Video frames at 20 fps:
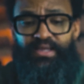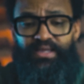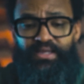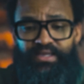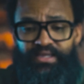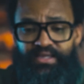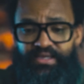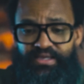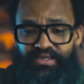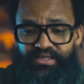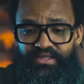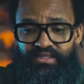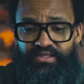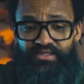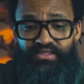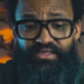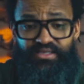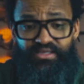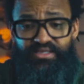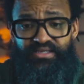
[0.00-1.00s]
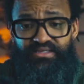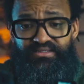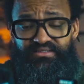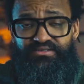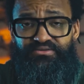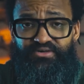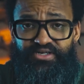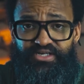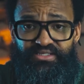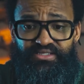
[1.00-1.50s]
And it's
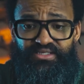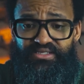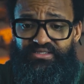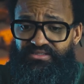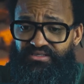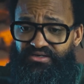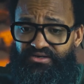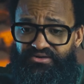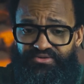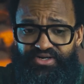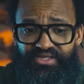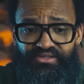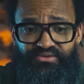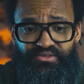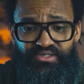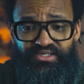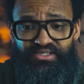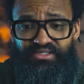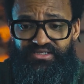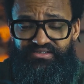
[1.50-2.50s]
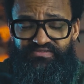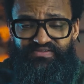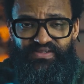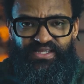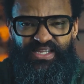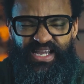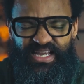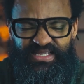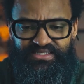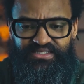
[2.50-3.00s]
great. It's a great unit. It's
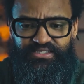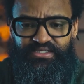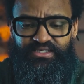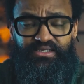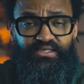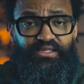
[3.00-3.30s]
fantastic.